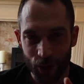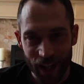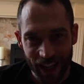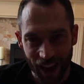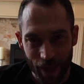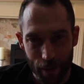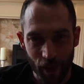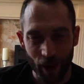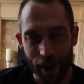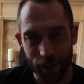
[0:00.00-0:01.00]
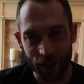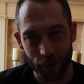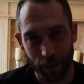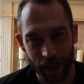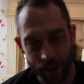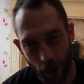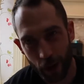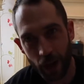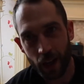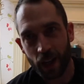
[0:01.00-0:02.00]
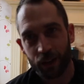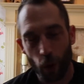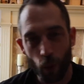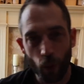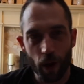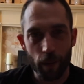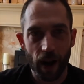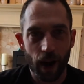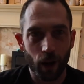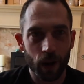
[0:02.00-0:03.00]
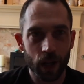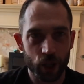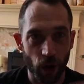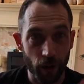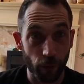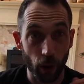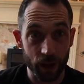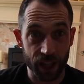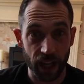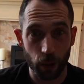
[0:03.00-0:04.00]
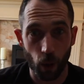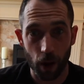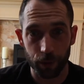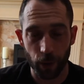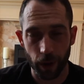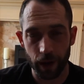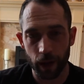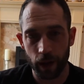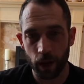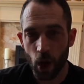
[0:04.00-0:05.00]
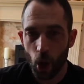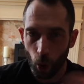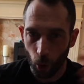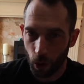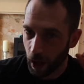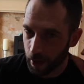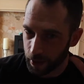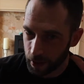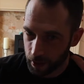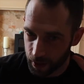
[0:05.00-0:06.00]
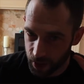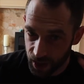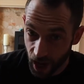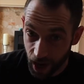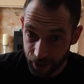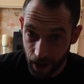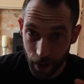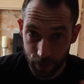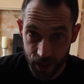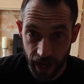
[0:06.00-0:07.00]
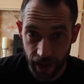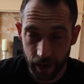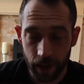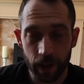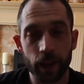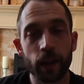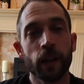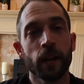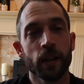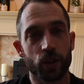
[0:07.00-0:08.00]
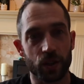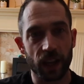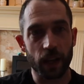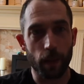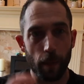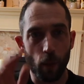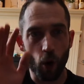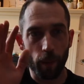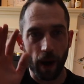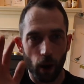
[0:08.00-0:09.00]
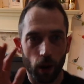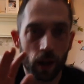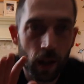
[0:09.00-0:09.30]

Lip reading: seeing like the mirror image of me, so don't worry about trying to follow exactly what I'm doing or like the side that I'm saying. Just think about more about